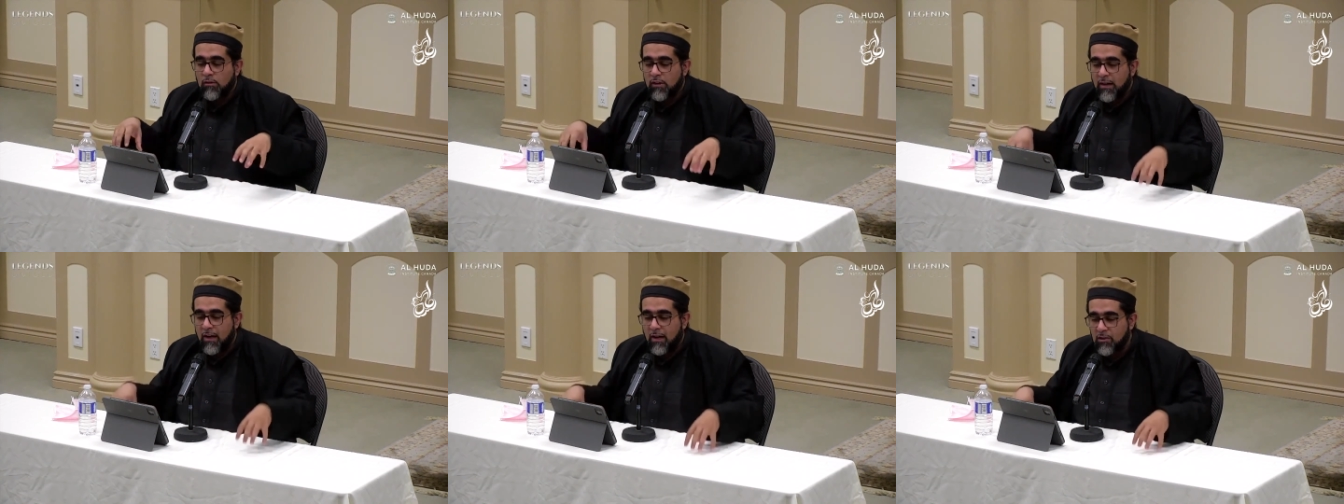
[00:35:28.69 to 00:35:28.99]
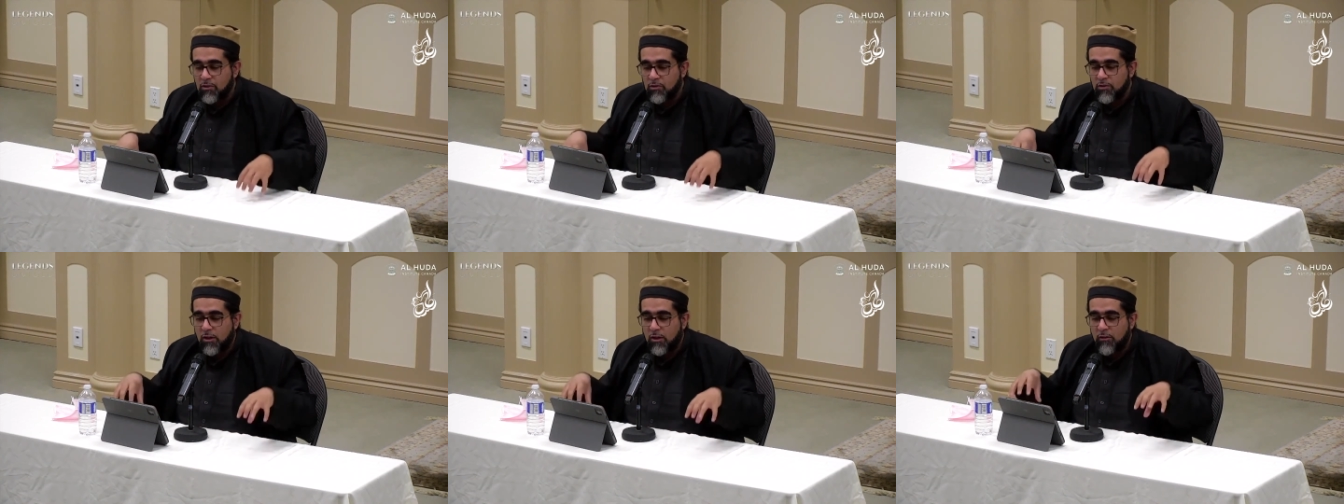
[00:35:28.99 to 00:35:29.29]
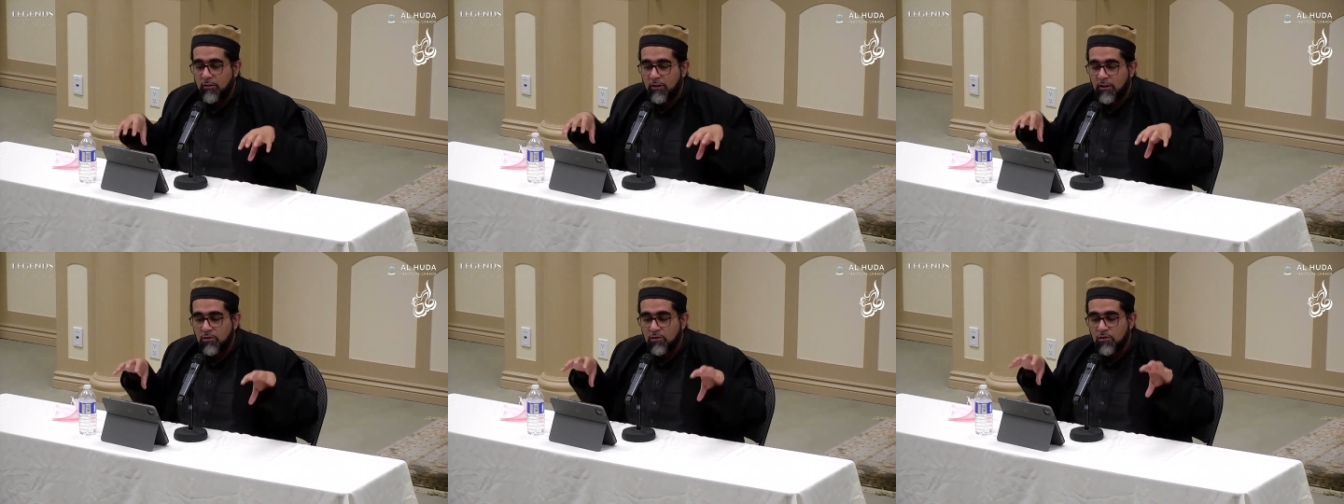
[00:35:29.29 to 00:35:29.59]
the next
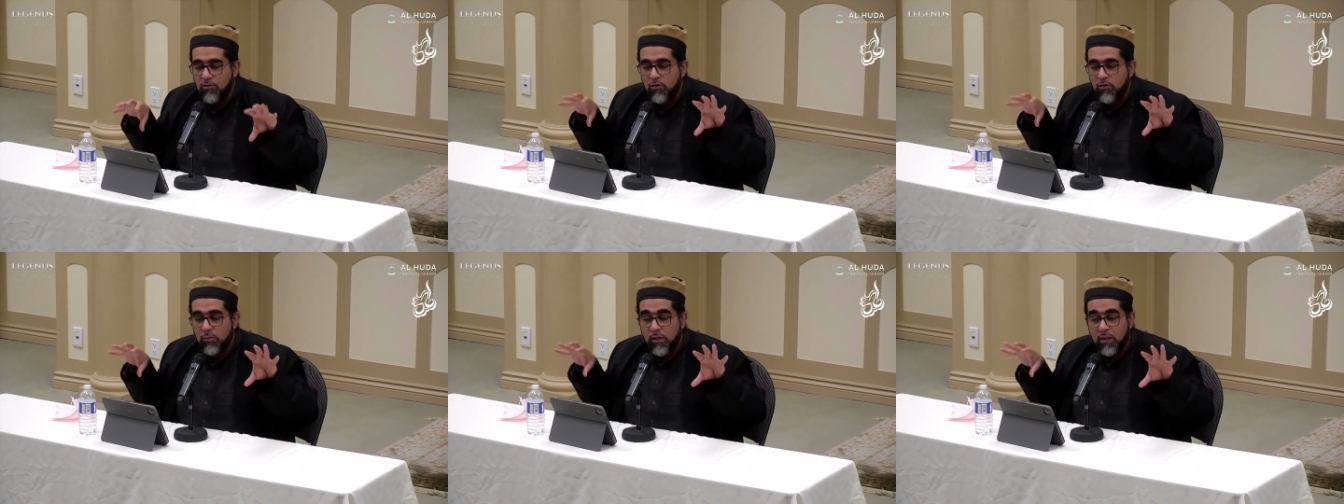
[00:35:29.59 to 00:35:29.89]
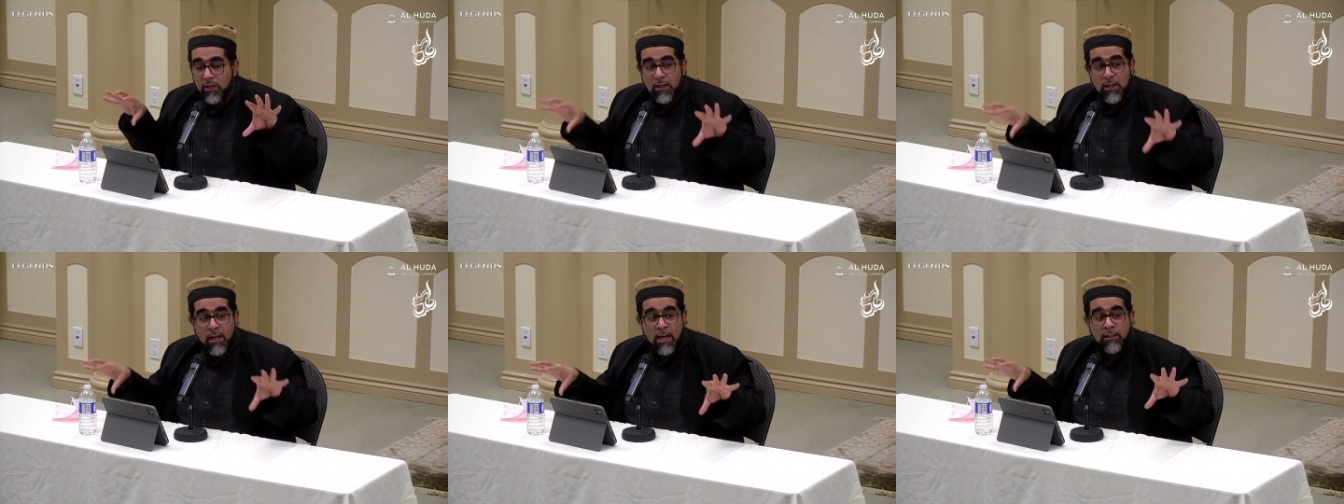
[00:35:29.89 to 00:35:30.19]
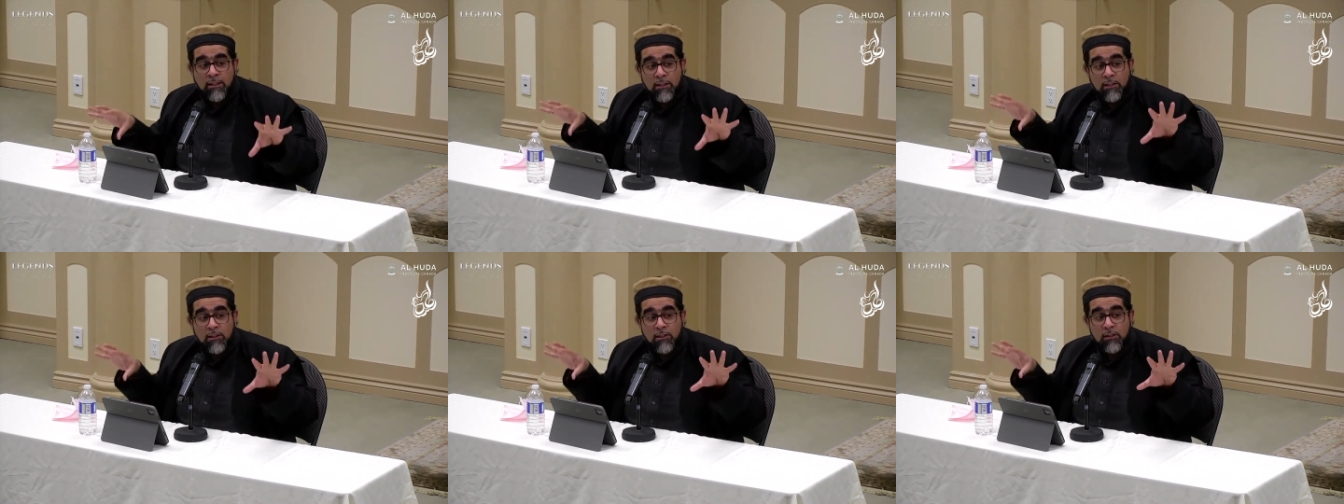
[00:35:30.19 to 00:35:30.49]
generation to be
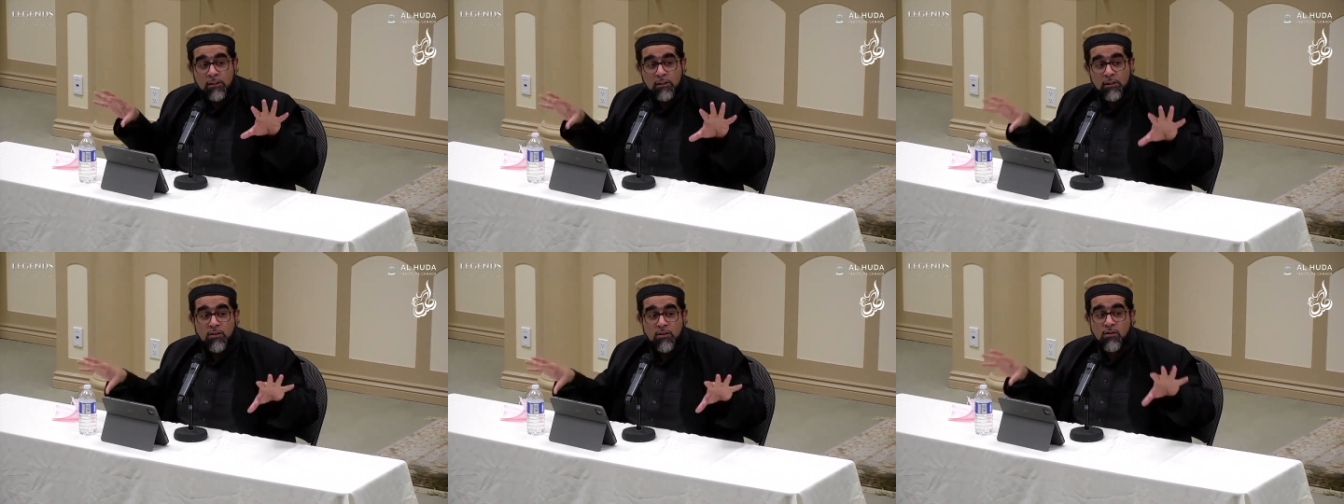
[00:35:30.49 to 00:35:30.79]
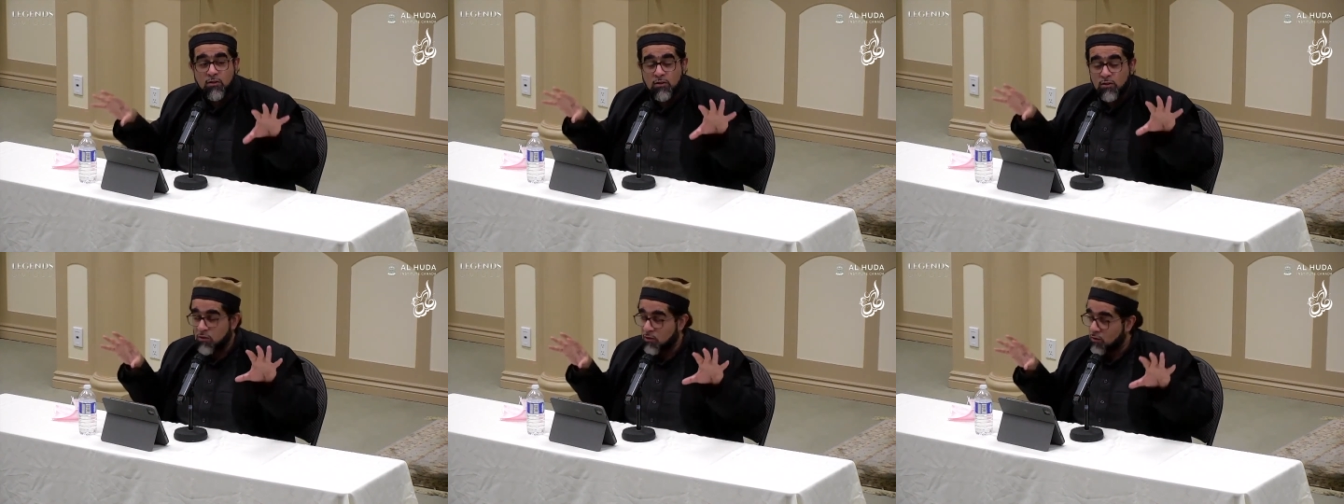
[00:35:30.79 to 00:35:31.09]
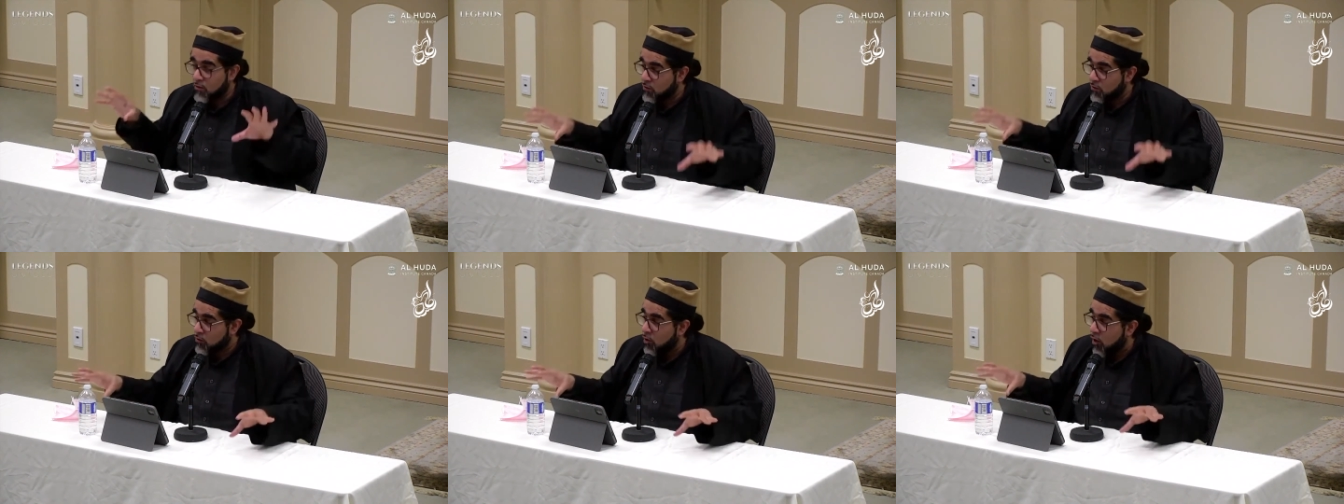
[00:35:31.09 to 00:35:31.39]
connected to this
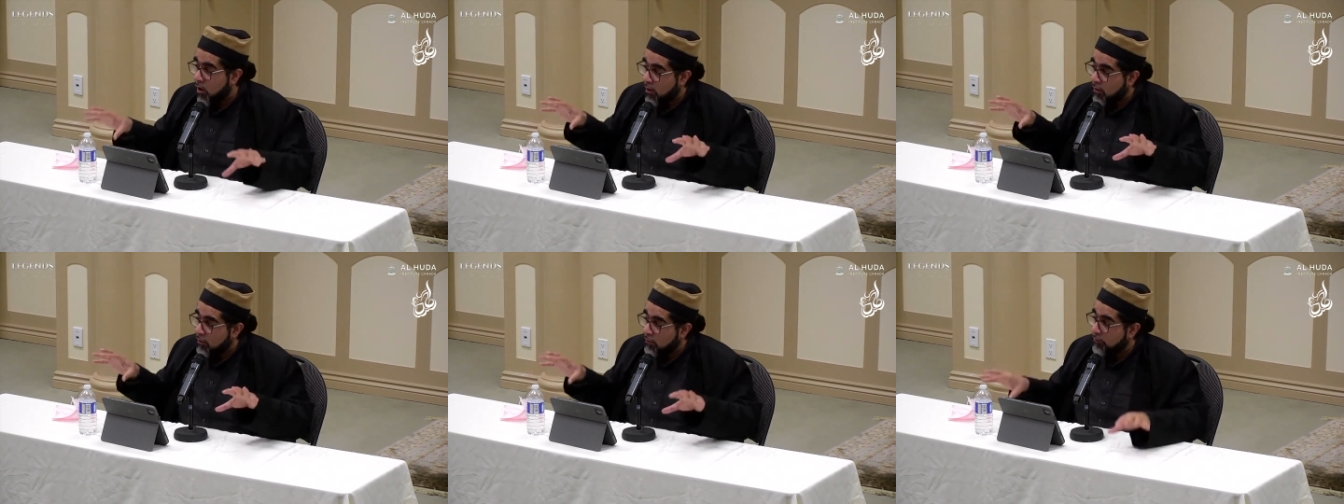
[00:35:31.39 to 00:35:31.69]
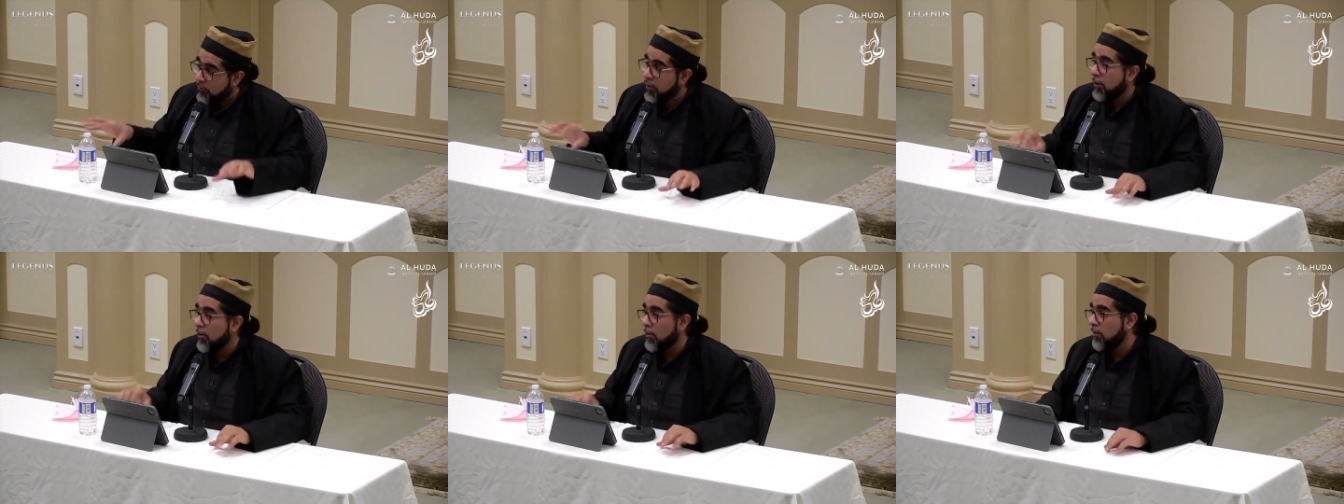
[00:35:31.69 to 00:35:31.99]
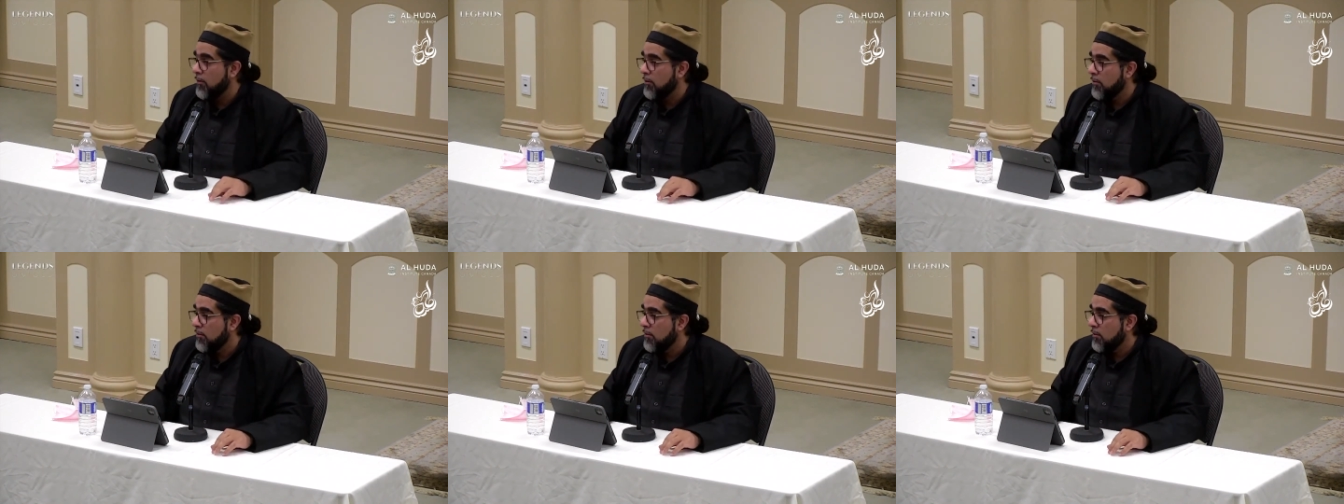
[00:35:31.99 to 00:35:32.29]
strong figure.